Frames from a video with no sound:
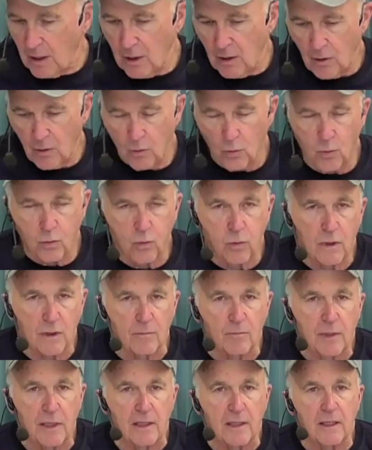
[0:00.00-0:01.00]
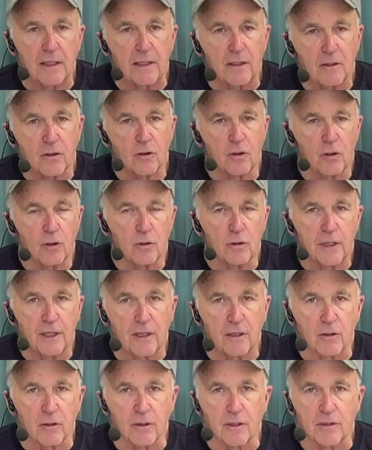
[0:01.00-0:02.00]
What my goal
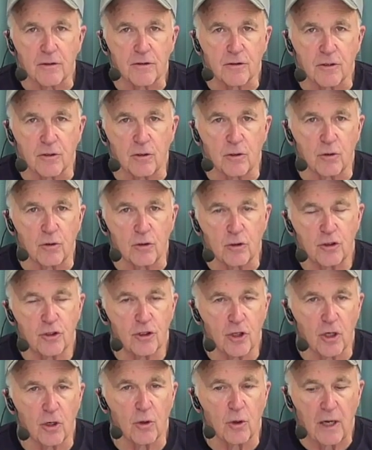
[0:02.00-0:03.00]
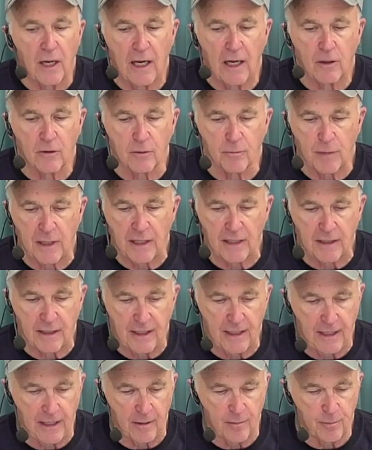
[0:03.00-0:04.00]
here is to show how to make a
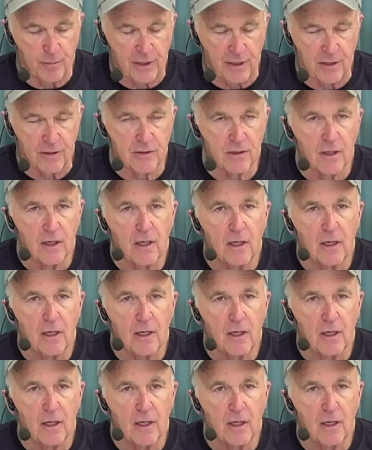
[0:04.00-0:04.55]
handpiece,